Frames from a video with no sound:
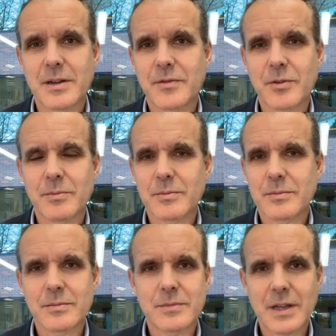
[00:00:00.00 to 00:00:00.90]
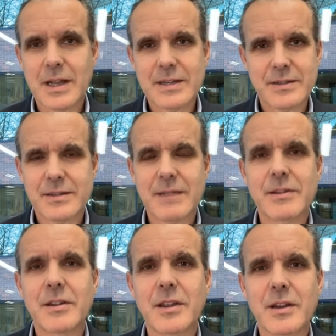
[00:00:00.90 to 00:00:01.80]
from the last
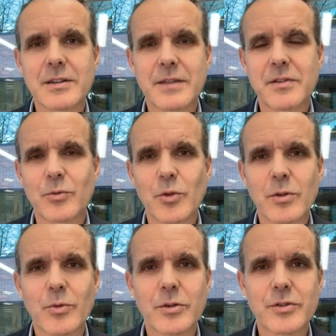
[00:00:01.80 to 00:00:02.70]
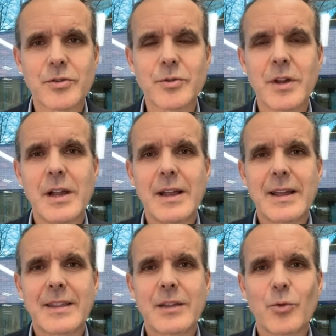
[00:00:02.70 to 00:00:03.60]
70 years after World War II
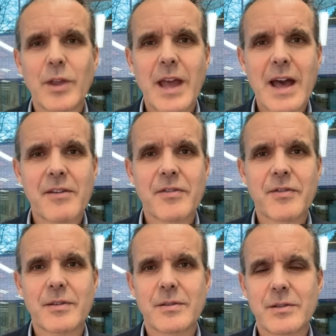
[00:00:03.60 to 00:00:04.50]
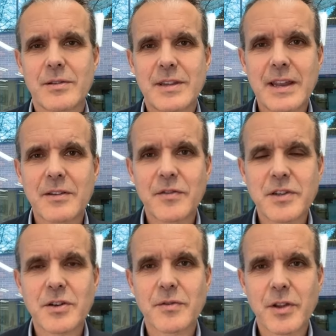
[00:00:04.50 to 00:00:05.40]
that we have taken
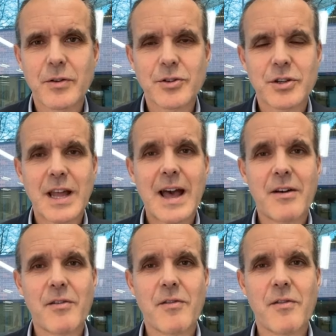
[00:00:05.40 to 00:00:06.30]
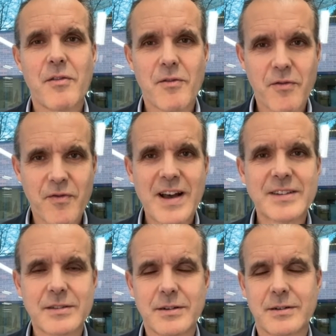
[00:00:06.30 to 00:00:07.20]
fish out of the ocean
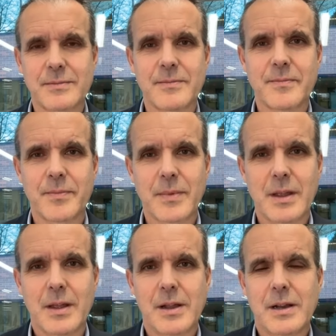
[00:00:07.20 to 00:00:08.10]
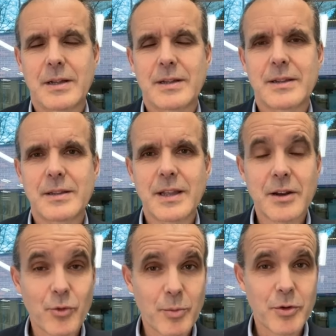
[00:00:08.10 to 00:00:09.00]
faster than they
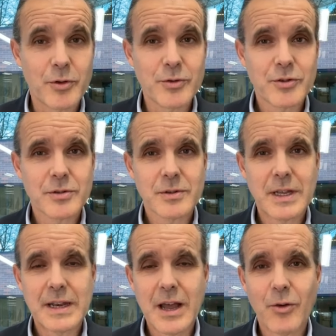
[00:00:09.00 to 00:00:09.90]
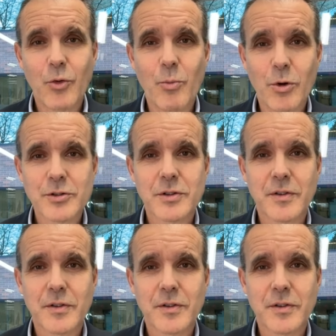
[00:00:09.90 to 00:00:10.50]
can reproduce. And now most